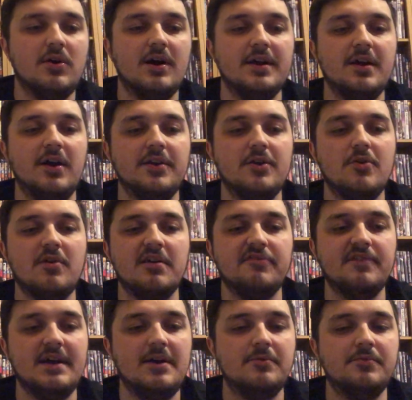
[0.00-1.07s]
I know I
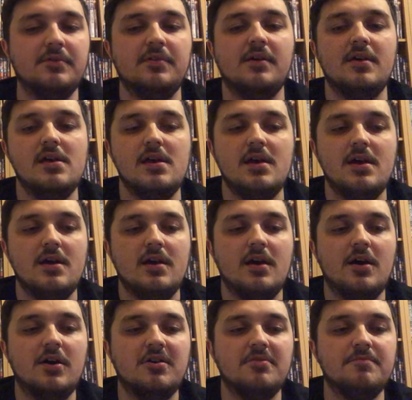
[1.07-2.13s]
found
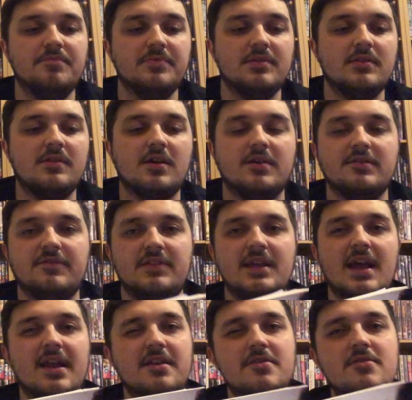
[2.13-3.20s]
kind of
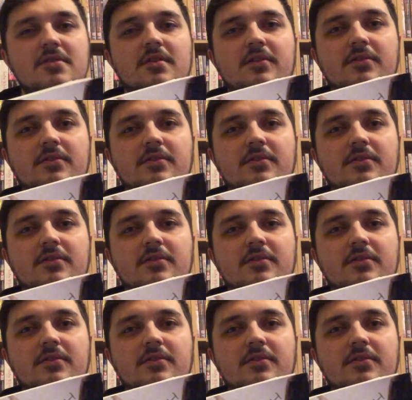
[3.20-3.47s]
the end